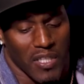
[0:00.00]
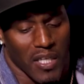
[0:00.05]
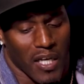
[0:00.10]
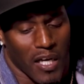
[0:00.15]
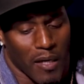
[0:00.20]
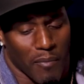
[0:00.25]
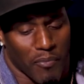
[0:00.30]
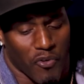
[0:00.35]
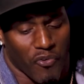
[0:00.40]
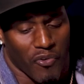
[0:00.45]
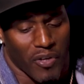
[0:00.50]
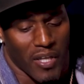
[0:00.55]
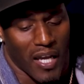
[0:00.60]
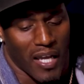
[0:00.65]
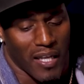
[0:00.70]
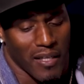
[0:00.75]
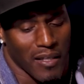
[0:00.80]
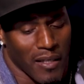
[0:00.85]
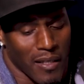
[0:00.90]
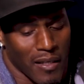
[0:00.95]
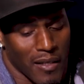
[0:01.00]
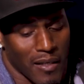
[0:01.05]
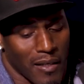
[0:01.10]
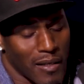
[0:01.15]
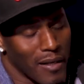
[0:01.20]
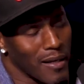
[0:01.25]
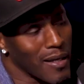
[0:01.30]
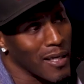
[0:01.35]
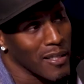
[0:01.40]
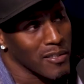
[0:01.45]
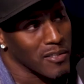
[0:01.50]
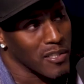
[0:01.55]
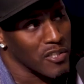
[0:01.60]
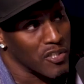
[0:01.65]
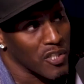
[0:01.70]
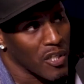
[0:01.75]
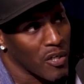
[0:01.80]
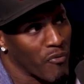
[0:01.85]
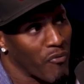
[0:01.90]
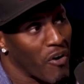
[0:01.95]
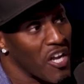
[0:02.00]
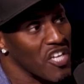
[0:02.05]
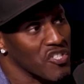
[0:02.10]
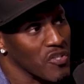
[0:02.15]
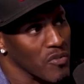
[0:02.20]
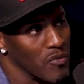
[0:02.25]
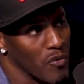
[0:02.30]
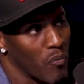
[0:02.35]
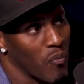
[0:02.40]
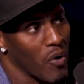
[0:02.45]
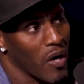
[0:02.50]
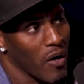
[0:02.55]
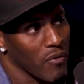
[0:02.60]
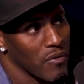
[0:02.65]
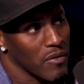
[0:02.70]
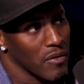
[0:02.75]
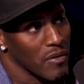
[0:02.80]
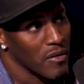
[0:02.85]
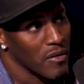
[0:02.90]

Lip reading: to help create intergenerational wealth?